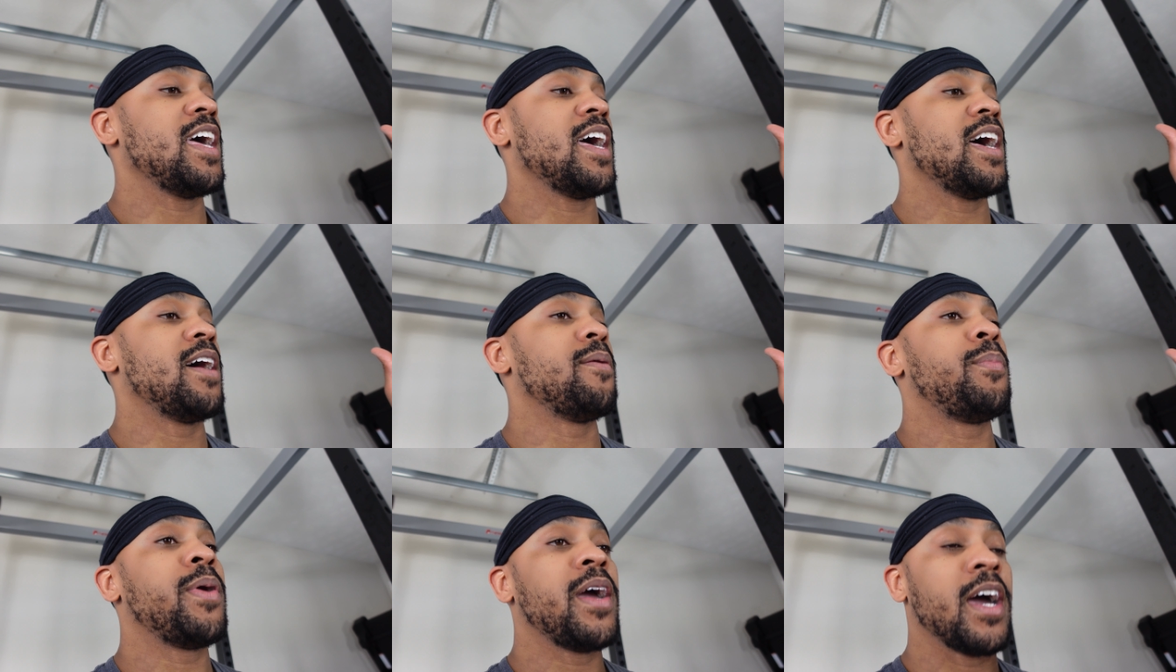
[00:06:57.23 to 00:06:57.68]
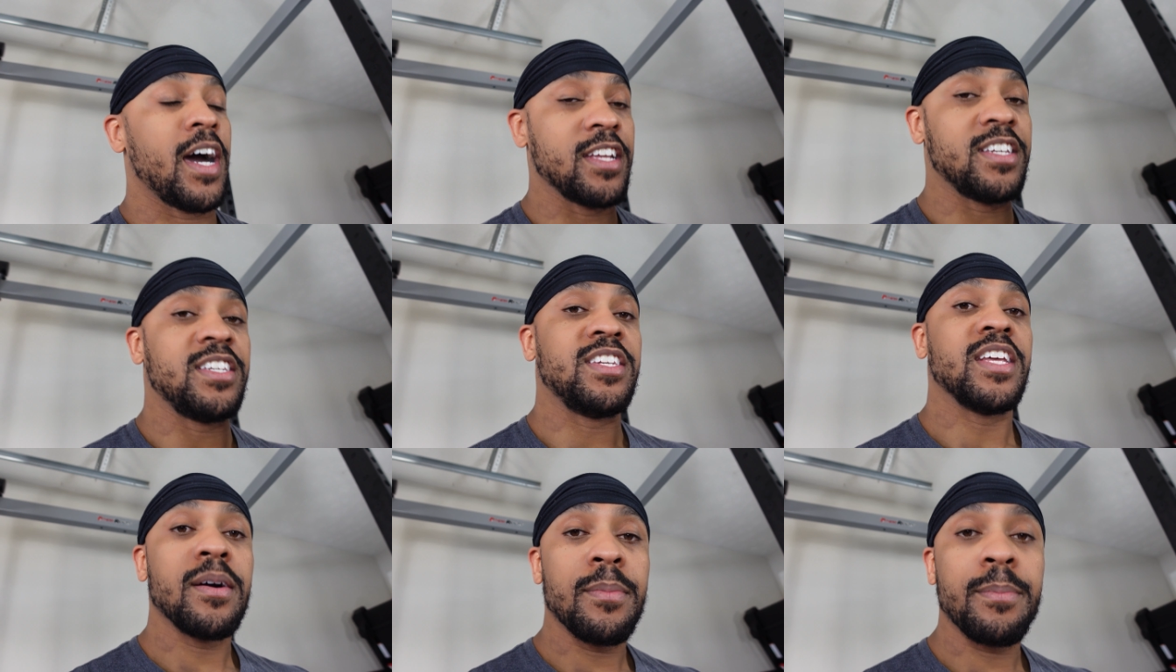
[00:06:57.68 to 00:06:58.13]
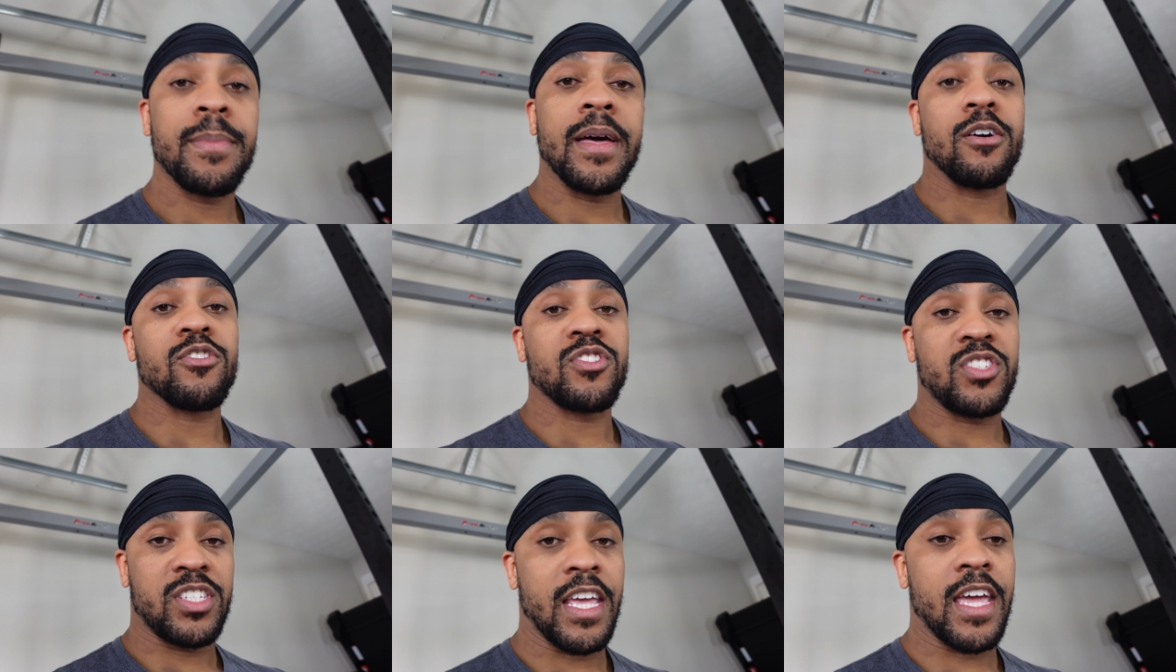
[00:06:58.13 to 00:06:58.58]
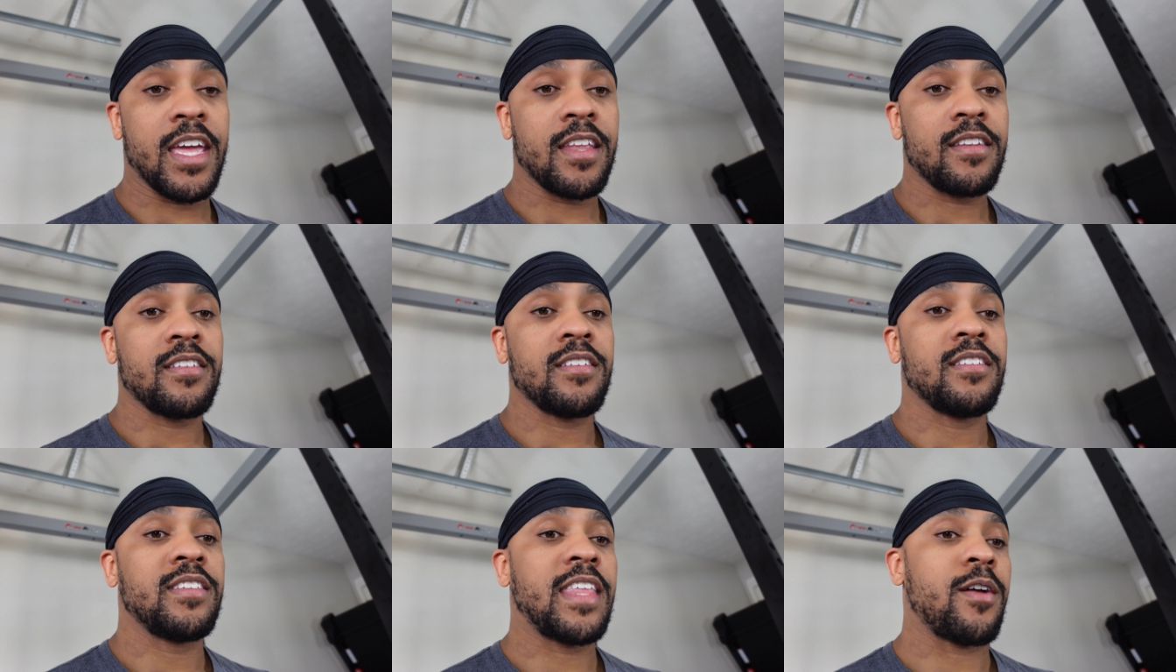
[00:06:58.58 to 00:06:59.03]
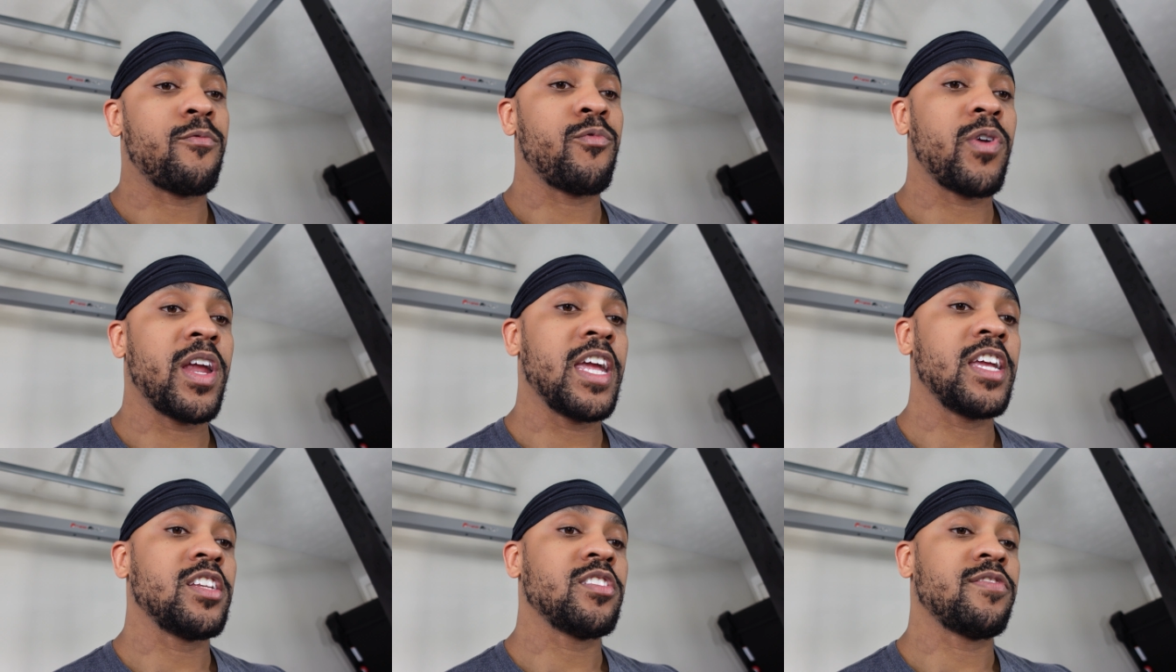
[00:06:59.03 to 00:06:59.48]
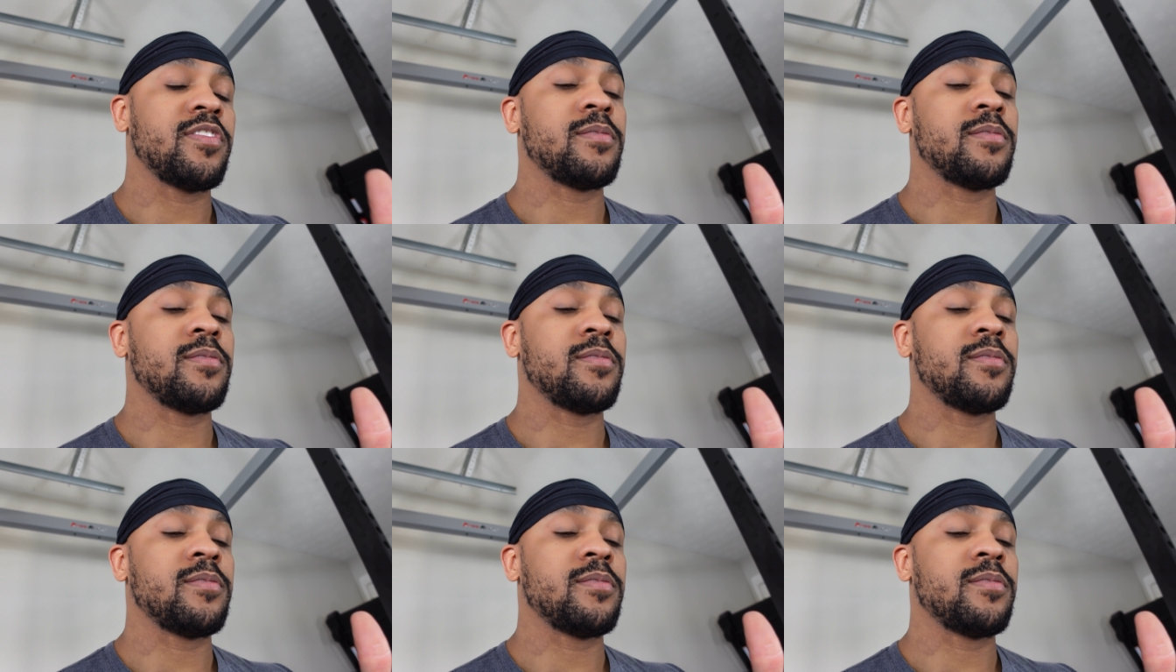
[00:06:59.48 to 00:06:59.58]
a, a dumbbell set that range